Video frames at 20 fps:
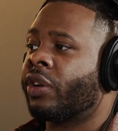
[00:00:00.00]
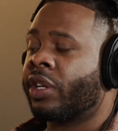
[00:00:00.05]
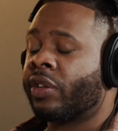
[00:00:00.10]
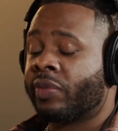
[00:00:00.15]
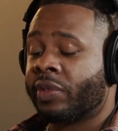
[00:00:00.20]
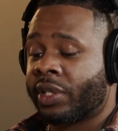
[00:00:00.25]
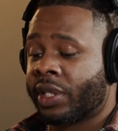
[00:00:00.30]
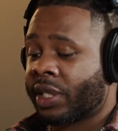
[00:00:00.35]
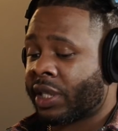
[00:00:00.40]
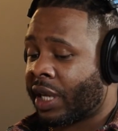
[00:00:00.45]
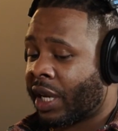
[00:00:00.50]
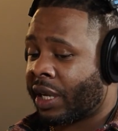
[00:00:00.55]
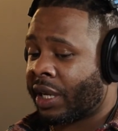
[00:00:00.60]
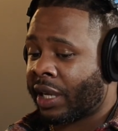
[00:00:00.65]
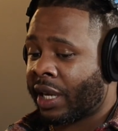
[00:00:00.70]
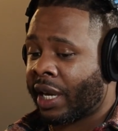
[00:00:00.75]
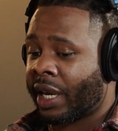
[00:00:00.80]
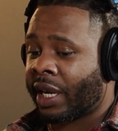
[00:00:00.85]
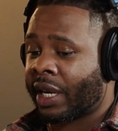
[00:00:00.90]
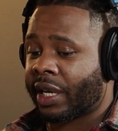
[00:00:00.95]
It was just kind of
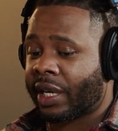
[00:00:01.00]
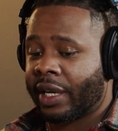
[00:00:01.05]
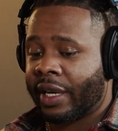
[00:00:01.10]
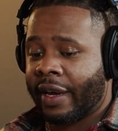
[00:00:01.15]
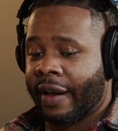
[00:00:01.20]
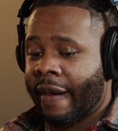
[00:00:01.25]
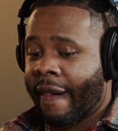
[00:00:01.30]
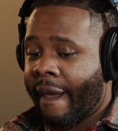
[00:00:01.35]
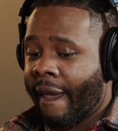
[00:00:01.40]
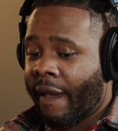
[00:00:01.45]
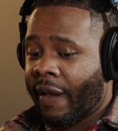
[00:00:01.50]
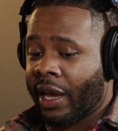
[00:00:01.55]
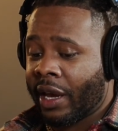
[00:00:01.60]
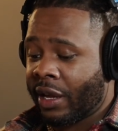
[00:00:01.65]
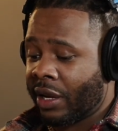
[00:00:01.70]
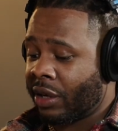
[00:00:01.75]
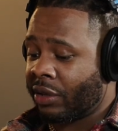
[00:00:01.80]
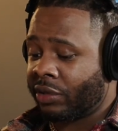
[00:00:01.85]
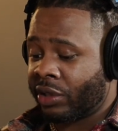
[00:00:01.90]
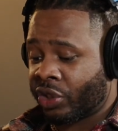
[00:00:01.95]
like, you
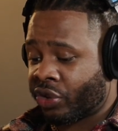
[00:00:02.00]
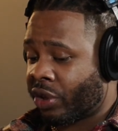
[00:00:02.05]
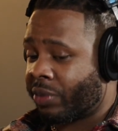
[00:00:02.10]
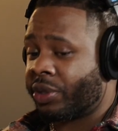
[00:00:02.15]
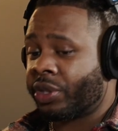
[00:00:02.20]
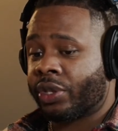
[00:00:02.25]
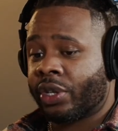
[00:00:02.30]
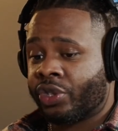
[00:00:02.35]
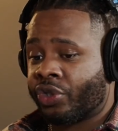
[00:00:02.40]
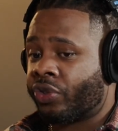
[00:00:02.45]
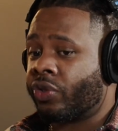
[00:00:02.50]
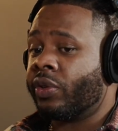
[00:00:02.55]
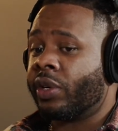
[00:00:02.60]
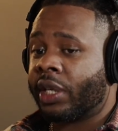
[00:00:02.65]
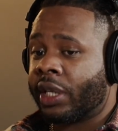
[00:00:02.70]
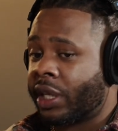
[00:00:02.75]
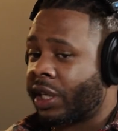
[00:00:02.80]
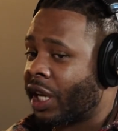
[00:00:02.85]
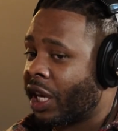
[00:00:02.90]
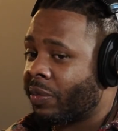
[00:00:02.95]
know, the scriptures are true. A
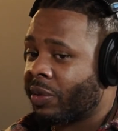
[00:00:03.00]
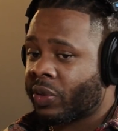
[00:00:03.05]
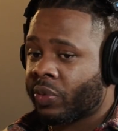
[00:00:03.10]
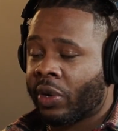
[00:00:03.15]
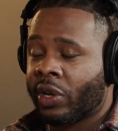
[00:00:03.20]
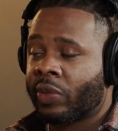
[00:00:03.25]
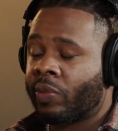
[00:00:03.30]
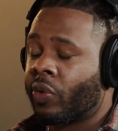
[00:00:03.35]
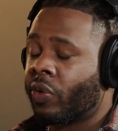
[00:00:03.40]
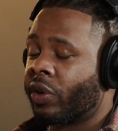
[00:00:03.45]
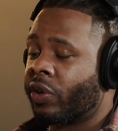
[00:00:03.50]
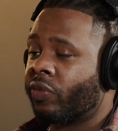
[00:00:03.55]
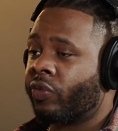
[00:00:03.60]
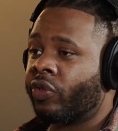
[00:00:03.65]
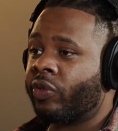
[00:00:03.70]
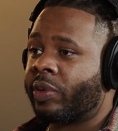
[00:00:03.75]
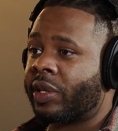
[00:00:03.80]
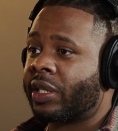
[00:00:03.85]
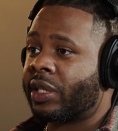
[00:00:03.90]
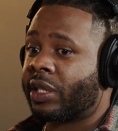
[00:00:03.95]
good name is worth more than
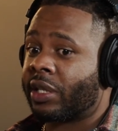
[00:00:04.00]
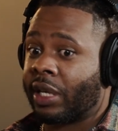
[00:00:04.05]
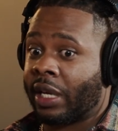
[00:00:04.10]
rubies.